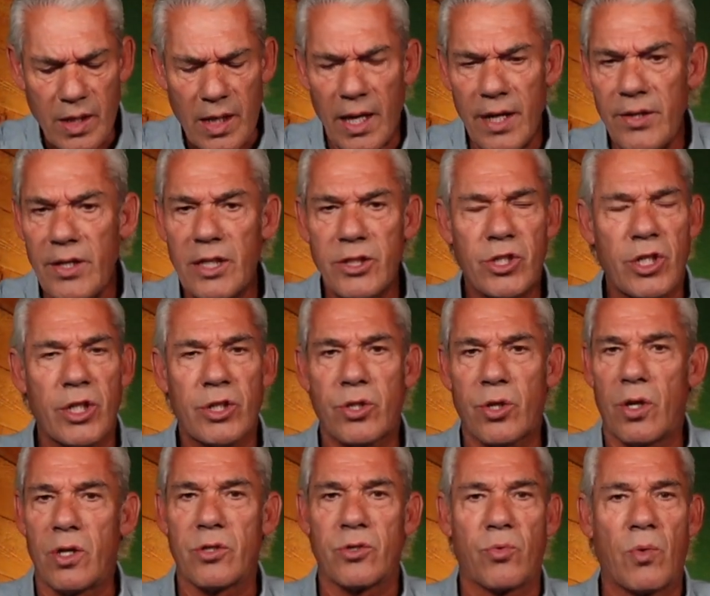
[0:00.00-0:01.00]
And then she
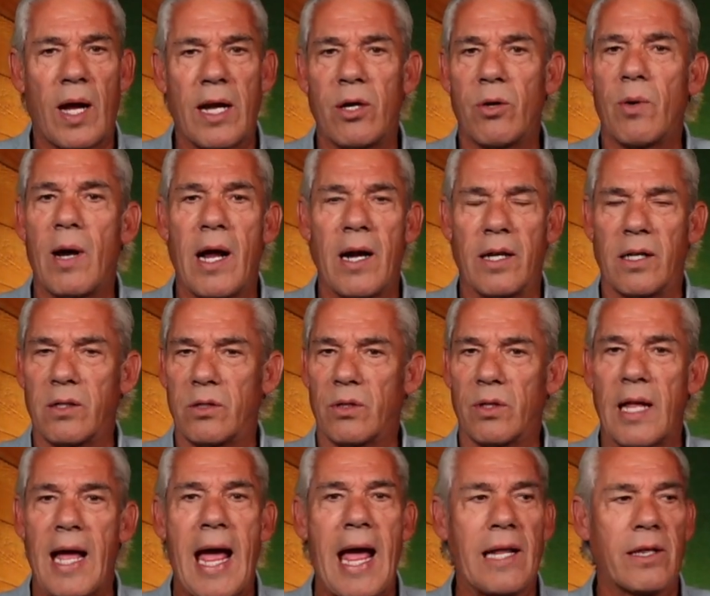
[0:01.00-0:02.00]
turns right around and
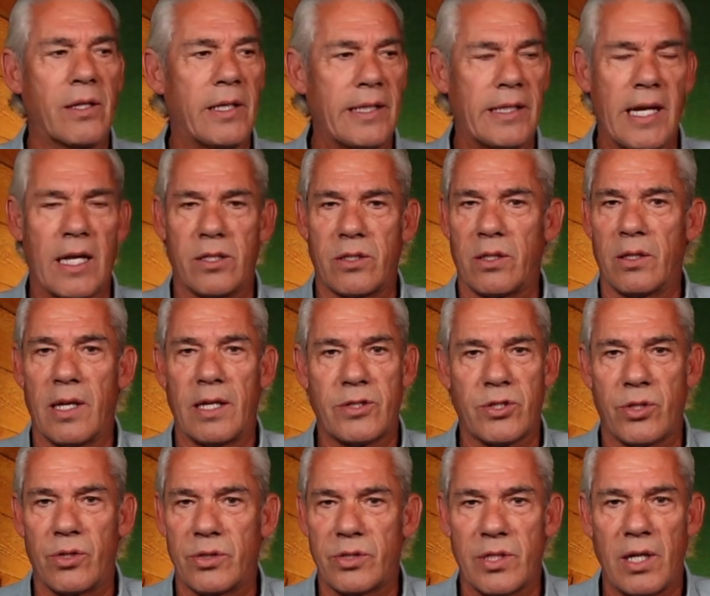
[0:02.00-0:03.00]
gladly lets
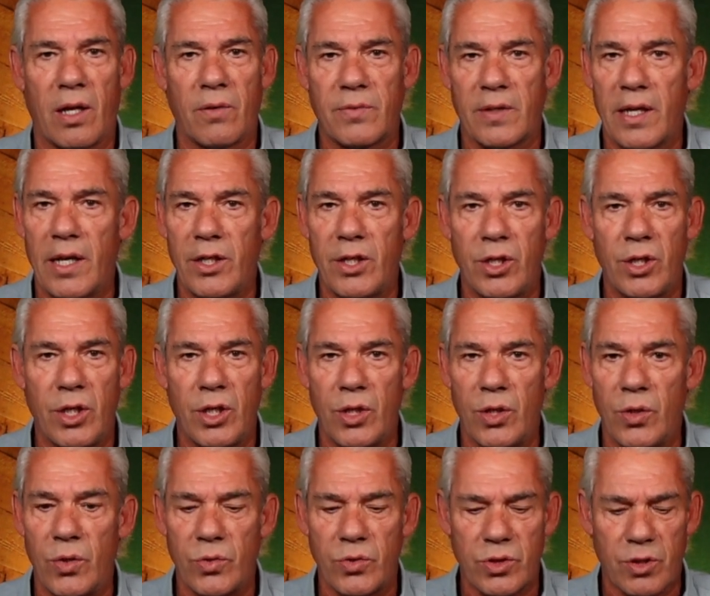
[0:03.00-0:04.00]
herself get
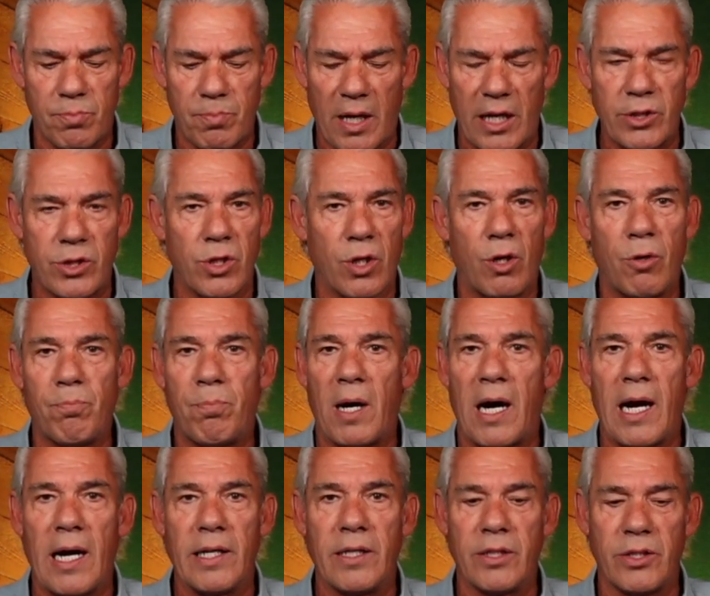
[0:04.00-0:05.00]
used by Joe
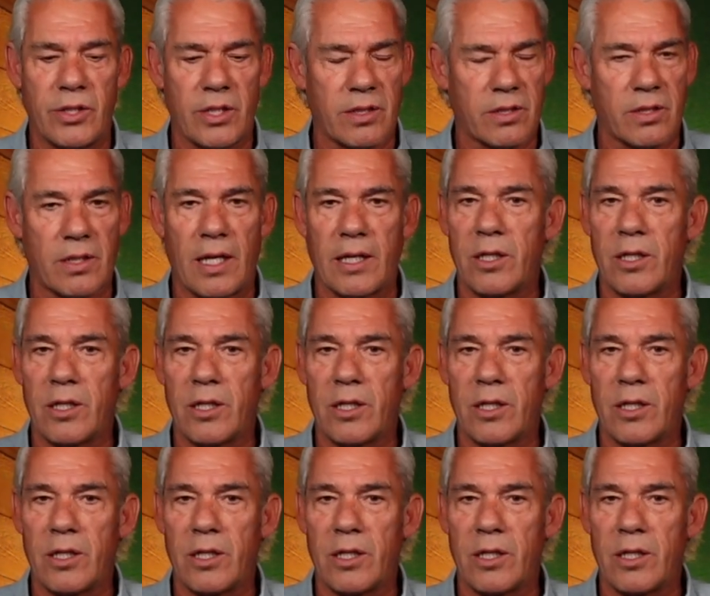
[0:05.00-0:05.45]
Biden, just